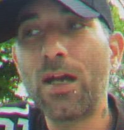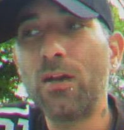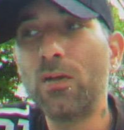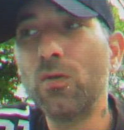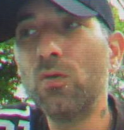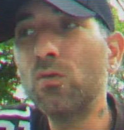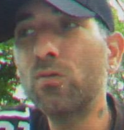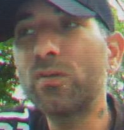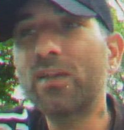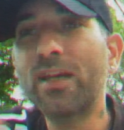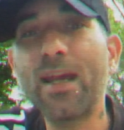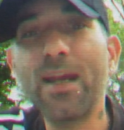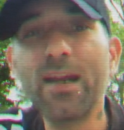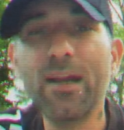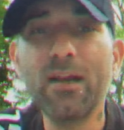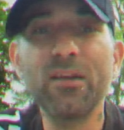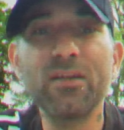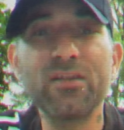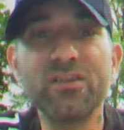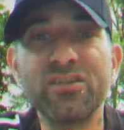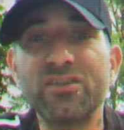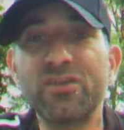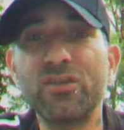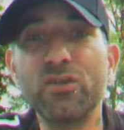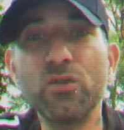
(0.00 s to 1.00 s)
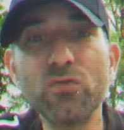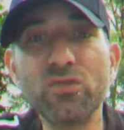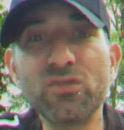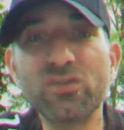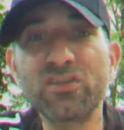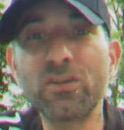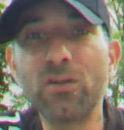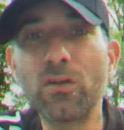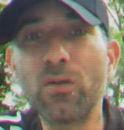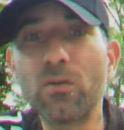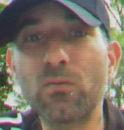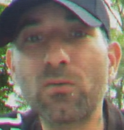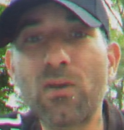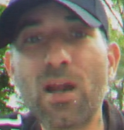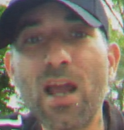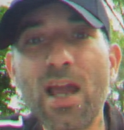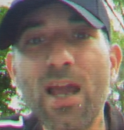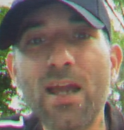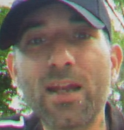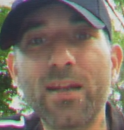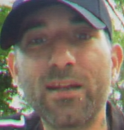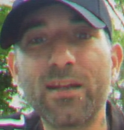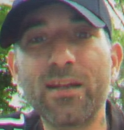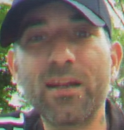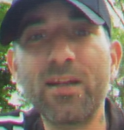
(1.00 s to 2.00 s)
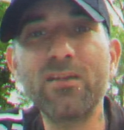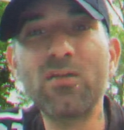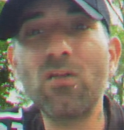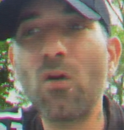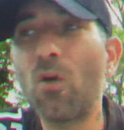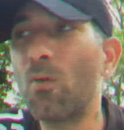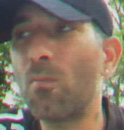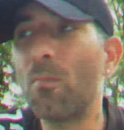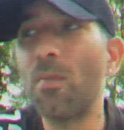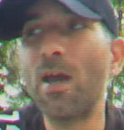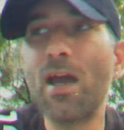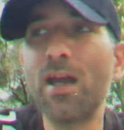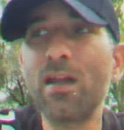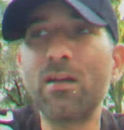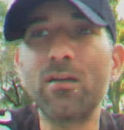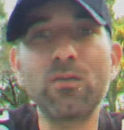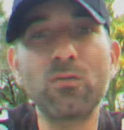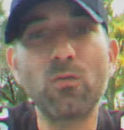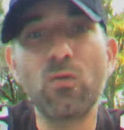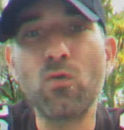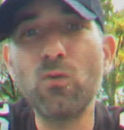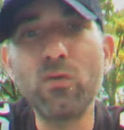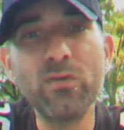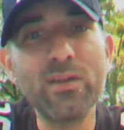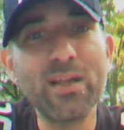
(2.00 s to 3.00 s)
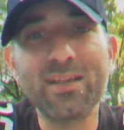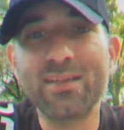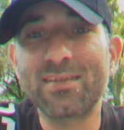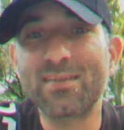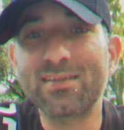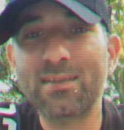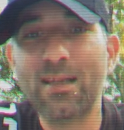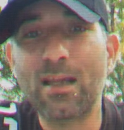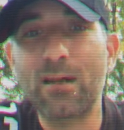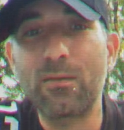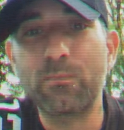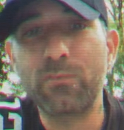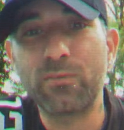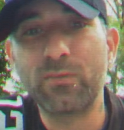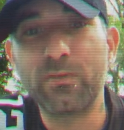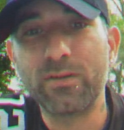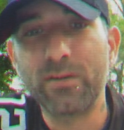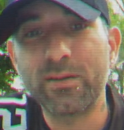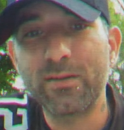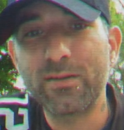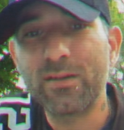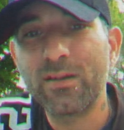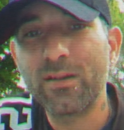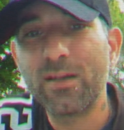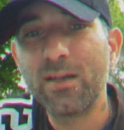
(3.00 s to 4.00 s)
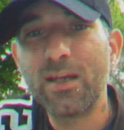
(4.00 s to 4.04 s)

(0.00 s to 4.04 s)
Who cares? You still ratted. It don't matter who they slept with.